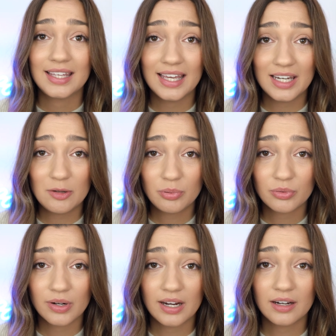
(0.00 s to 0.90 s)
get in
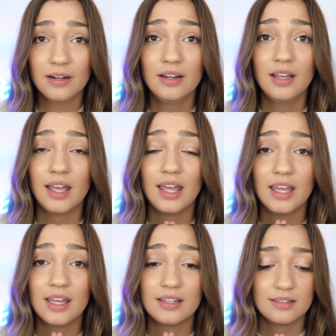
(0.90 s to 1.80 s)
prayer,
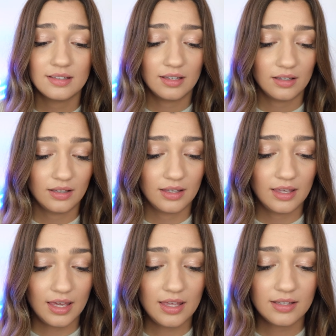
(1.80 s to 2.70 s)
and
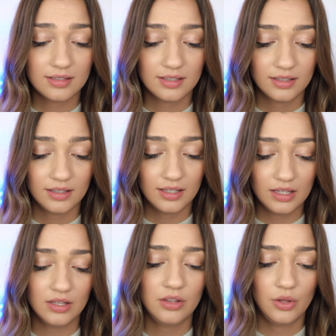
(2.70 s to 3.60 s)
get
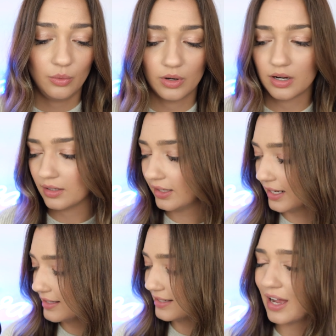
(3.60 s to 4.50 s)
in the word.
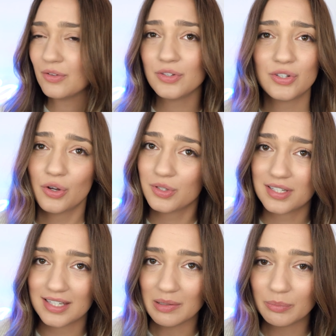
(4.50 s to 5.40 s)
Like, it sounds so
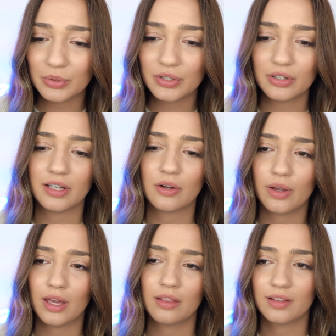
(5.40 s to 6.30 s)
simple. You're like,
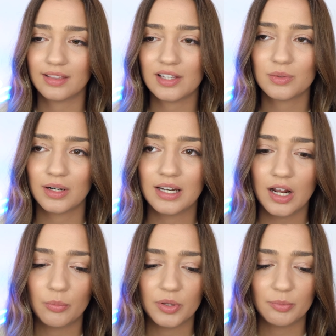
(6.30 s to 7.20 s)
okay, like, that's what I need
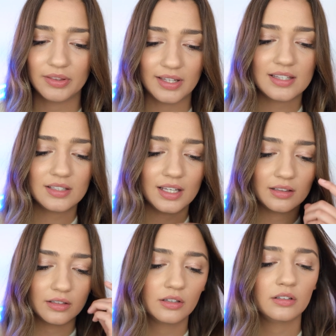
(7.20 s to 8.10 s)
help with. But that's, like,
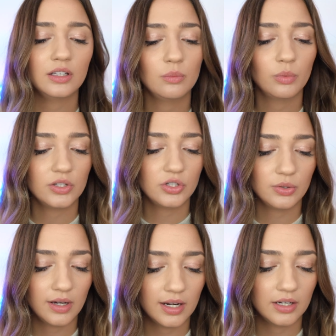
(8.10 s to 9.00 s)
literally what
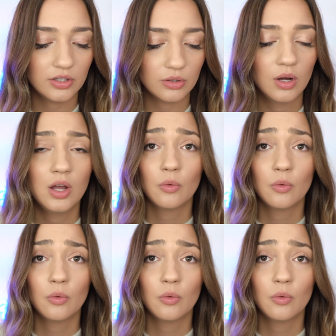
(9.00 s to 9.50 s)
you got to do.